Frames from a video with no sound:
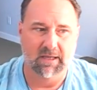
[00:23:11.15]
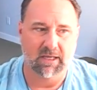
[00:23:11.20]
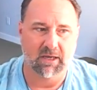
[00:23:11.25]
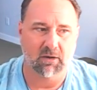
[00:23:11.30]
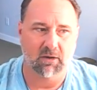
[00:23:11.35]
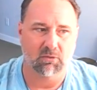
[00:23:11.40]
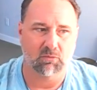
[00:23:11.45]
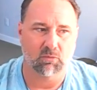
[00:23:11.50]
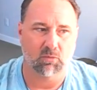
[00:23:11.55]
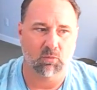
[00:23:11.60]
You
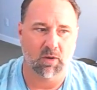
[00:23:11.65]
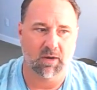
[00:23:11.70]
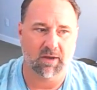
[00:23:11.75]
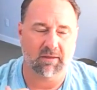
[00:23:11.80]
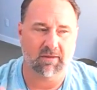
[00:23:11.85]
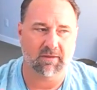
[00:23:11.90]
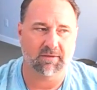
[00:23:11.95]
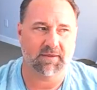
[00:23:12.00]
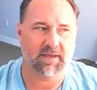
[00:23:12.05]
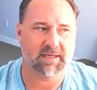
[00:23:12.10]
know, one
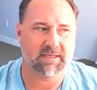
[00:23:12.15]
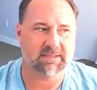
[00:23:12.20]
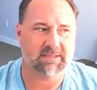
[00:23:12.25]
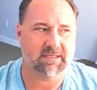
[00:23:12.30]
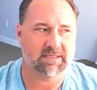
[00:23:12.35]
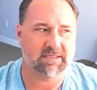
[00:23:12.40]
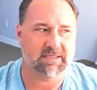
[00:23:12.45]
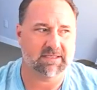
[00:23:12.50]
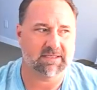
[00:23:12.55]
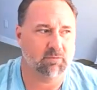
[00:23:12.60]
of the things
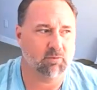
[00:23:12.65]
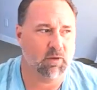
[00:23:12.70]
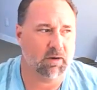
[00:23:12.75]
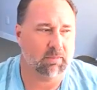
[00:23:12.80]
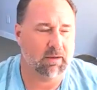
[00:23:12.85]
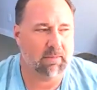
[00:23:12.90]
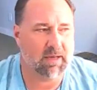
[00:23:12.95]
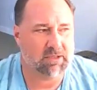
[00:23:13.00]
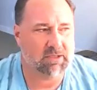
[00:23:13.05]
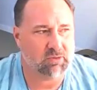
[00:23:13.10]
that some, one of
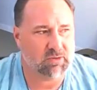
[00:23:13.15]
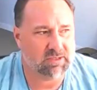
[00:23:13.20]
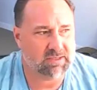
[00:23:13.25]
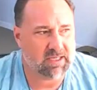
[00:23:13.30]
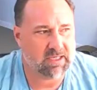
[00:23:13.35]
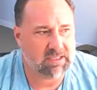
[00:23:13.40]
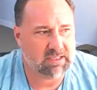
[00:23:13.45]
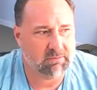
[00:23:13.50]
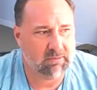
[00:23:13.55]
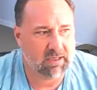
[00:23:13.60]
my mentors
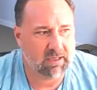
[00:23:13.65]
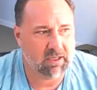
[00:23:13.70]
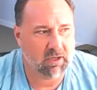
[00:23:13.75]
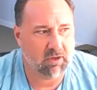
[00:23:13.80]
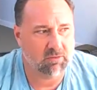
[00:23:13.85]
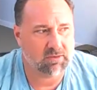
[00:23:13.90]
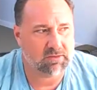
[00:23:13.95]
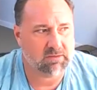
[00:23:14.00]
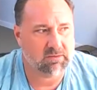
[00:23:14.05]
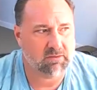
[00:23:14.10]
said to me, you
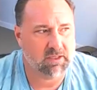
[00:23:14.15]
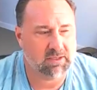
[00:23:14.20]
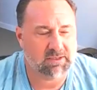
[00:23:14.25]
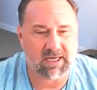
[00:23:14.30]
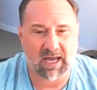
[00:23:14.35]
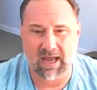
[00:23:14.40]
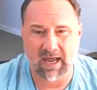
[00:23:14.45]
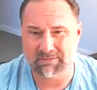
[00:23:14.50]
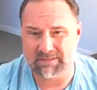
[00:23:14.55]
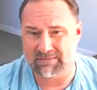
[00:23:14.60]
know, the
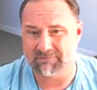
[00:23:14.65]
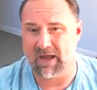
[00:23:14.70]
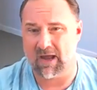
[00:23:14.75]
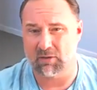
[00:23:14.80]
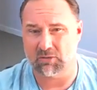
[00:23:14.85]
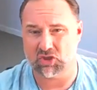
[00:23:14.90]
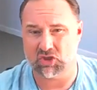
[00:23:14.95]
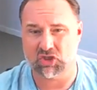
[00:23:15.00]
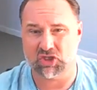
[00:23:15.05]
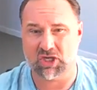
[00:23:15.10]
times have
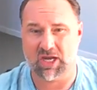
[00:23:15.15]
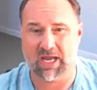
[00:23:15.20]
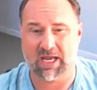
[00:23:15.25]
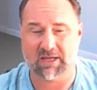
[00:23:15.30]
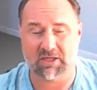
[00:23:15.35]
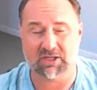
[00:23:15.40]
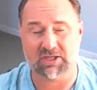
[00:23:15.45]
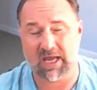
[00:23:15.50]
not changed.